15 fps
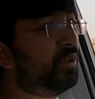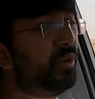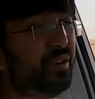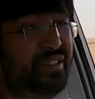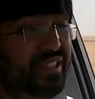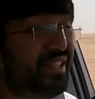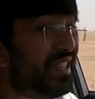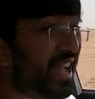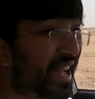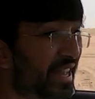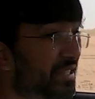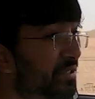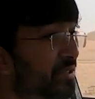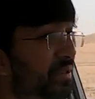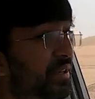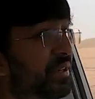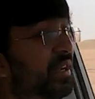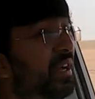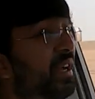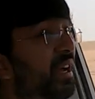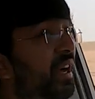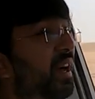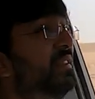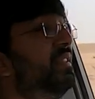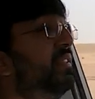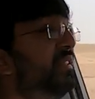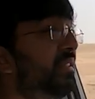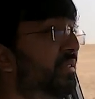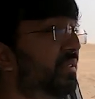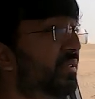your sedans or
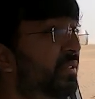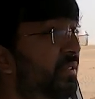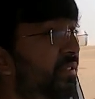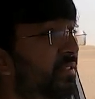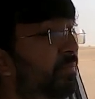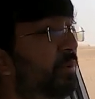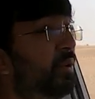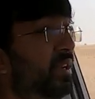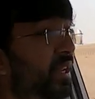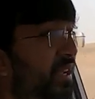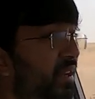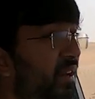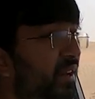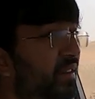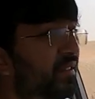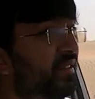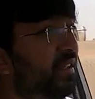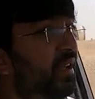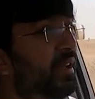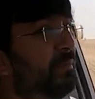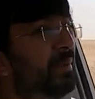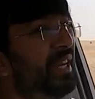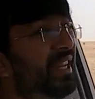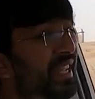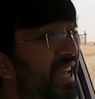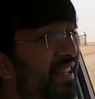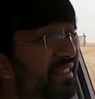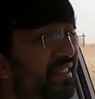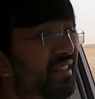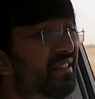other sporty cars but
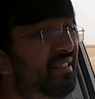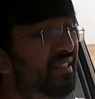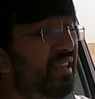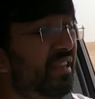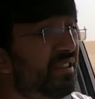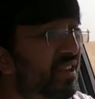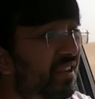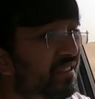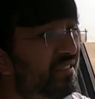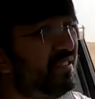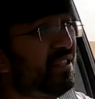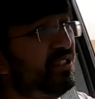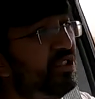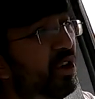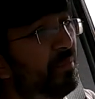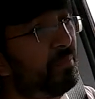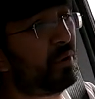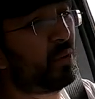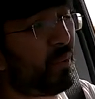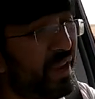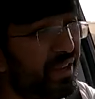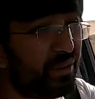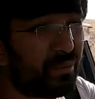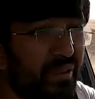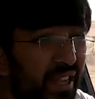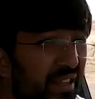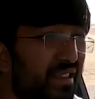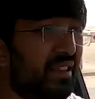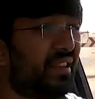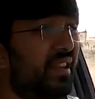yes it still does the job quite
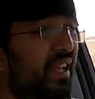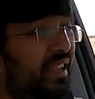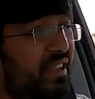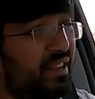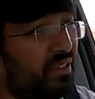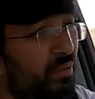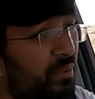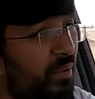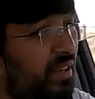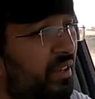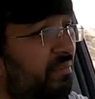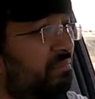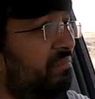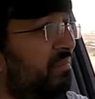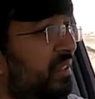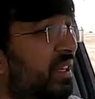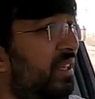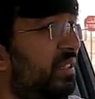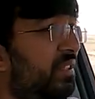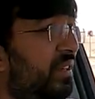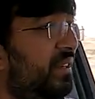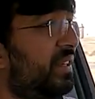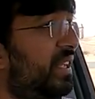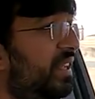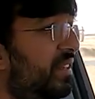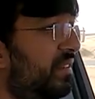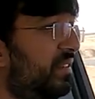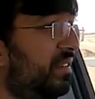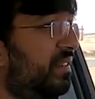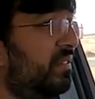well like it will turn
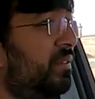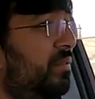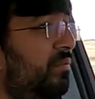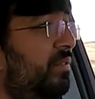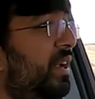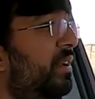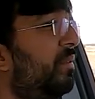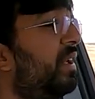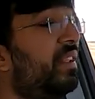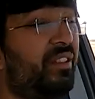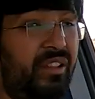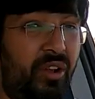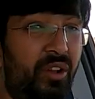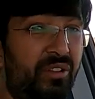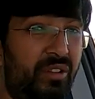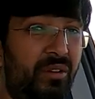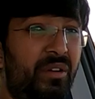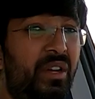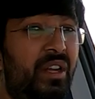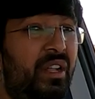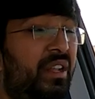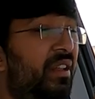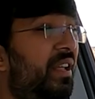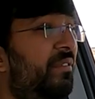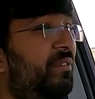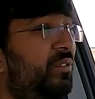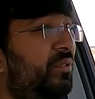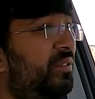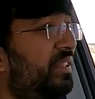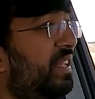in very well. It's also left
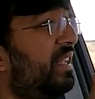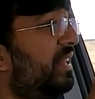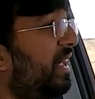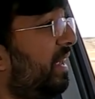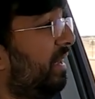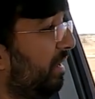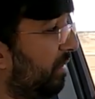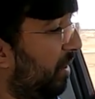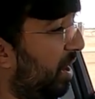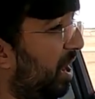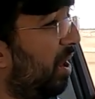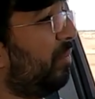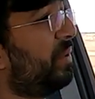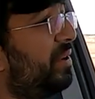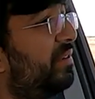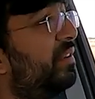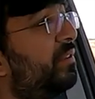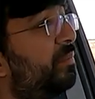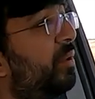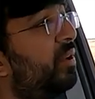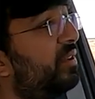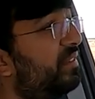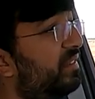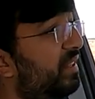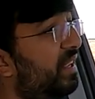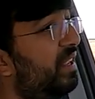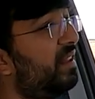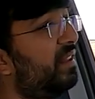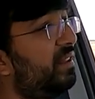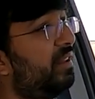to see like how it responds
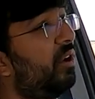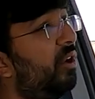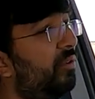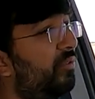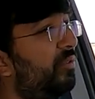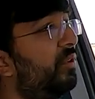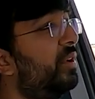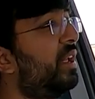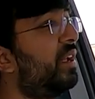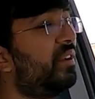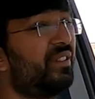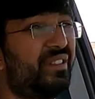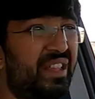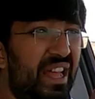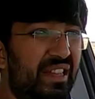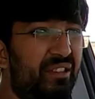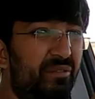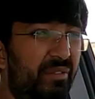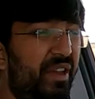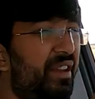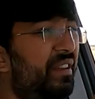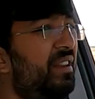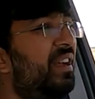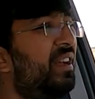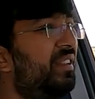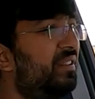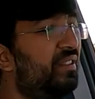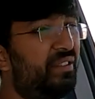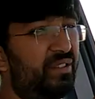in off-roading because that's where the